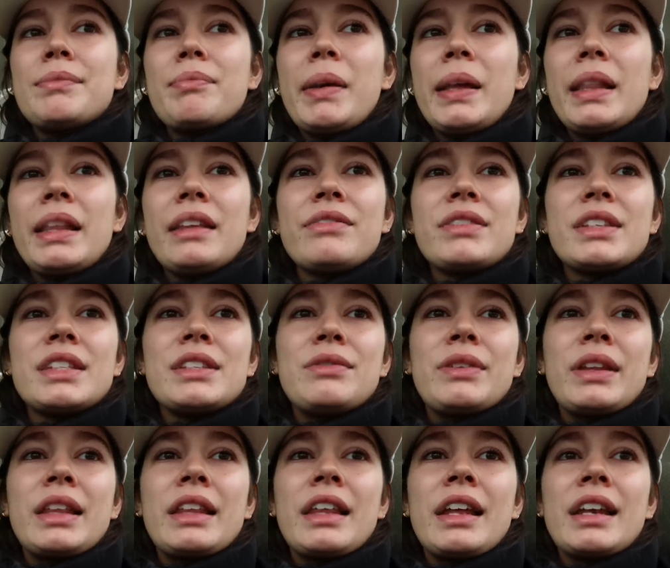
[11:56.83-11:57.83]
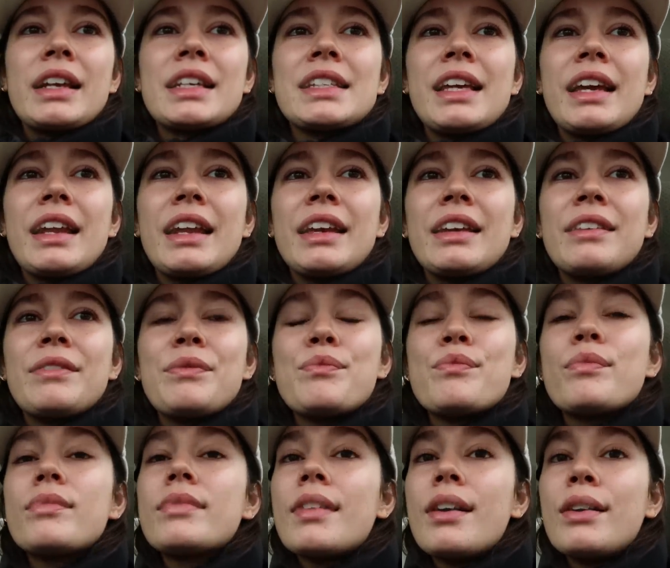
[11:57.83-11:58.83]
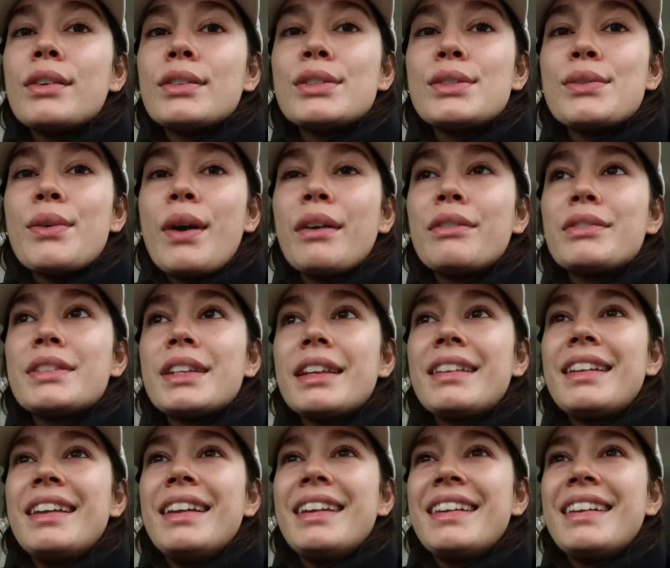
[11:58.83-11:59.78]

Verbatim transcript: my life isn't really that exciting all too often.